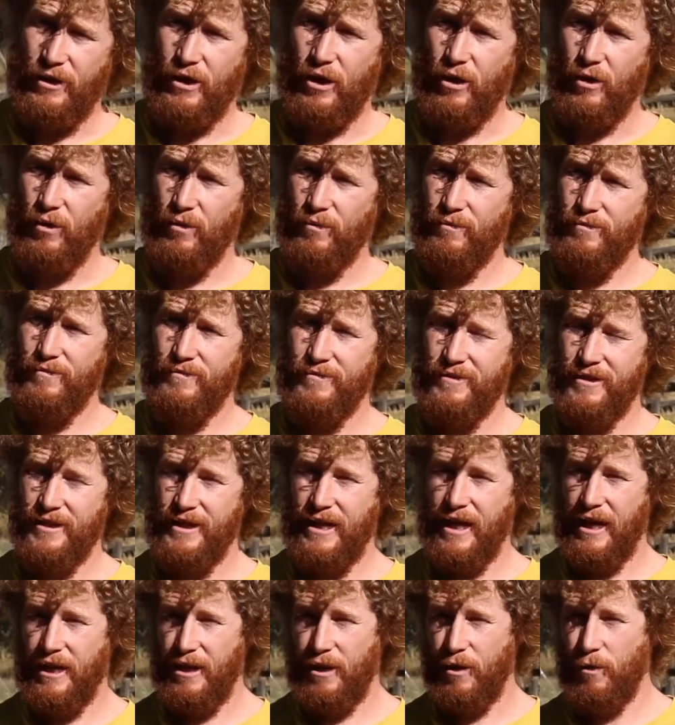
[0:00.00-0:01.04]
you know,
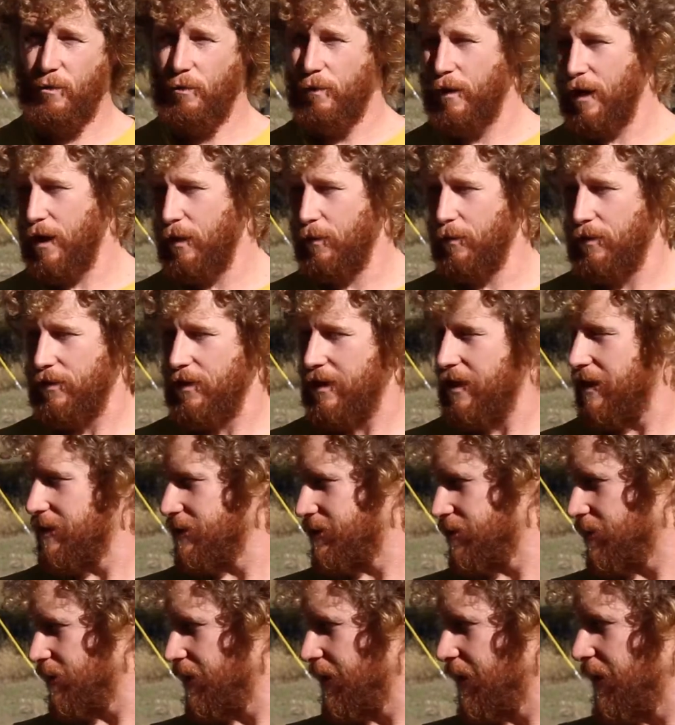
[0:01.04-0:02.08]
getting away with
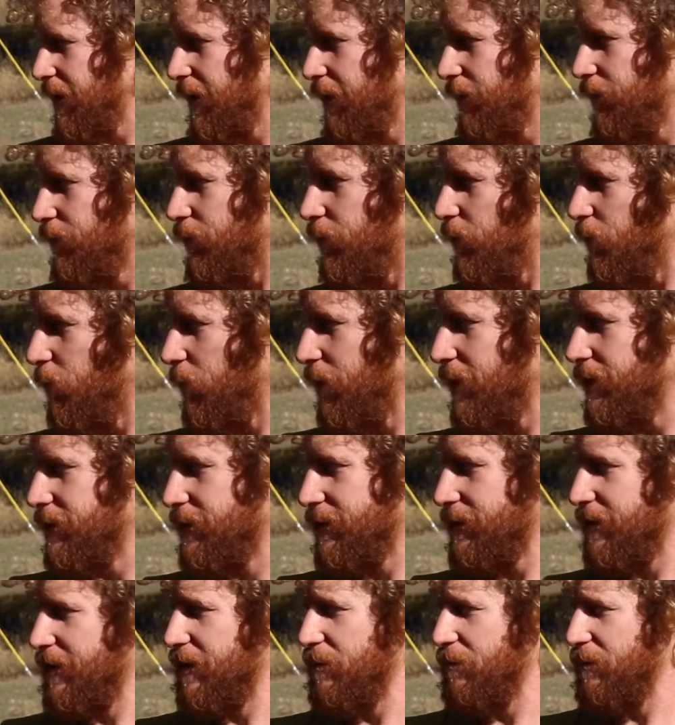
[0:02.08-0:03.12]
insulating for the
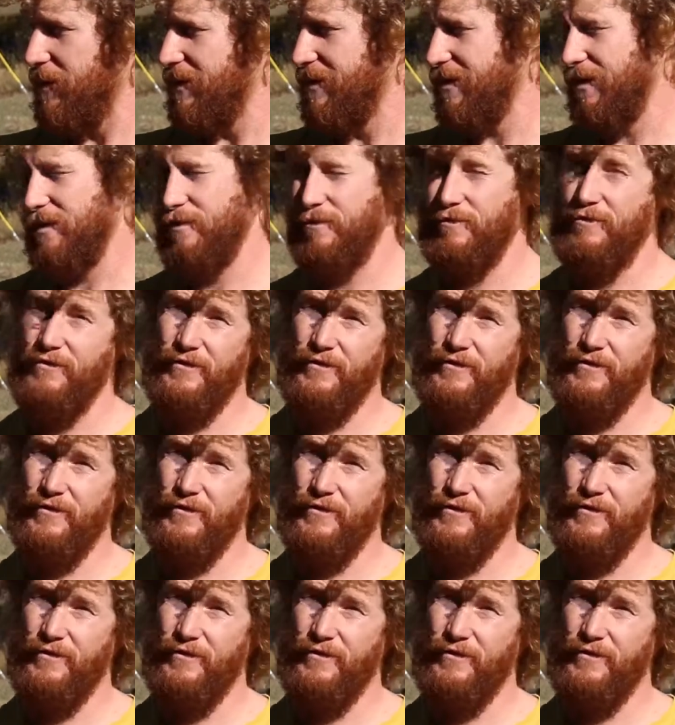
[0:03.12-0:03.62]
winter can be done